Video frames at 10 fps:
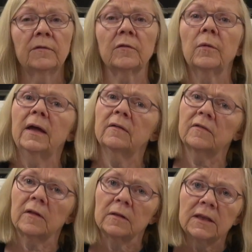so
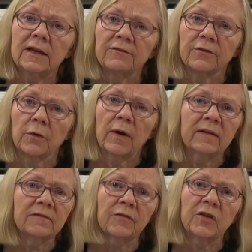as to live the
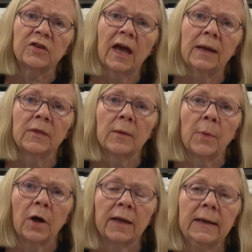rest of the time in the
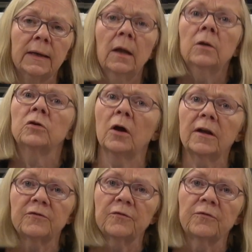body,
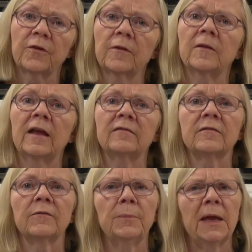not for the
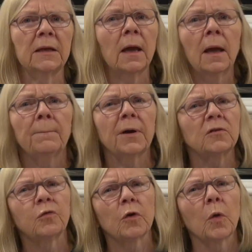lusts of men,
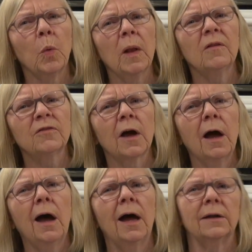but for the will of
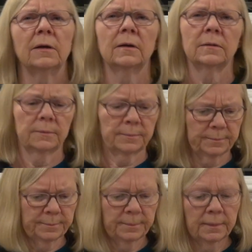God.
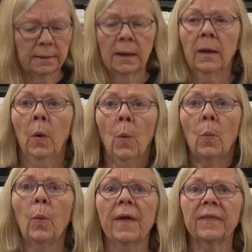
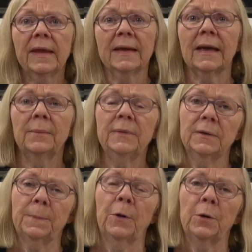When they come
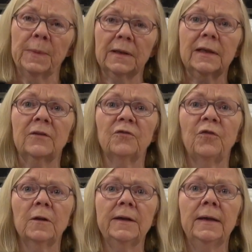in permanently and
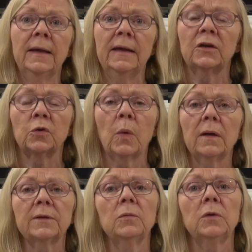fully
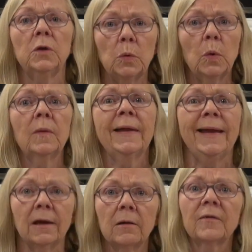indwell you, you will
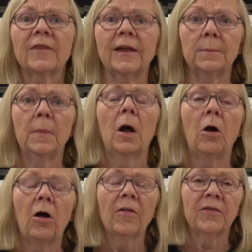hear them
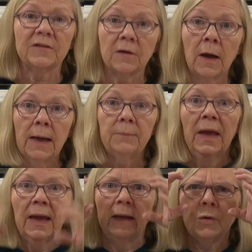all the time,
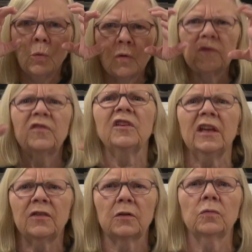and you will
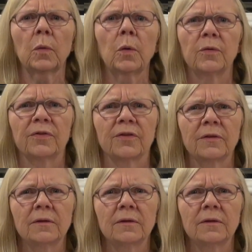see the truth.